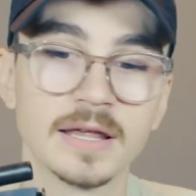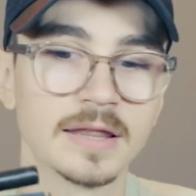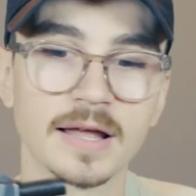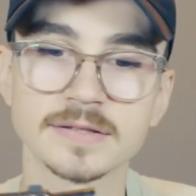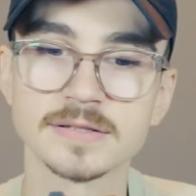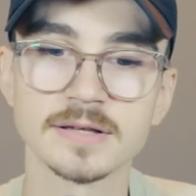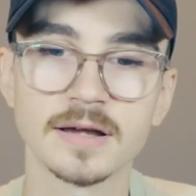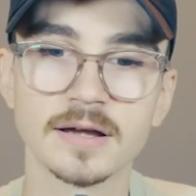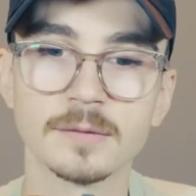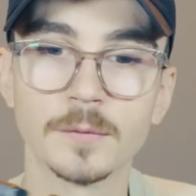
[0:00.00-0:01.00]
That's
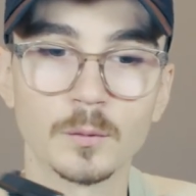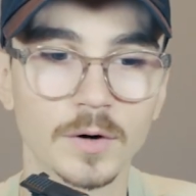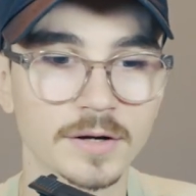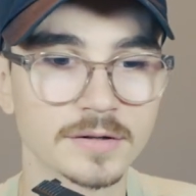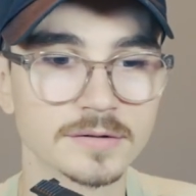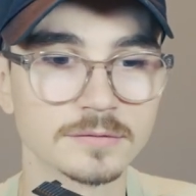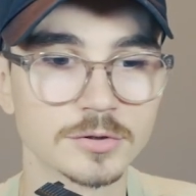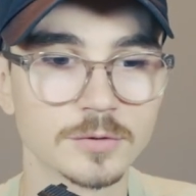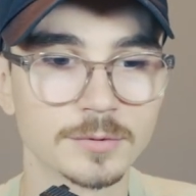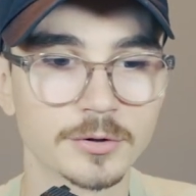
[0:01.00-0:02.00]
been working
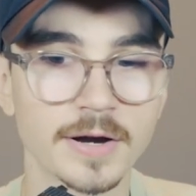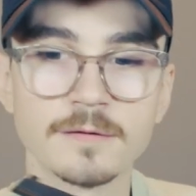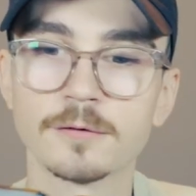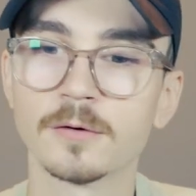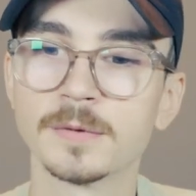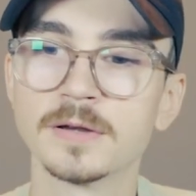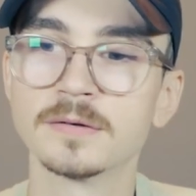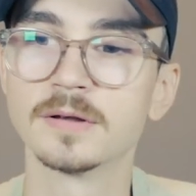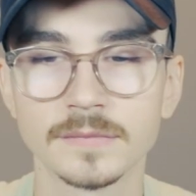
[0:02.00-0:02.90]
super great for me.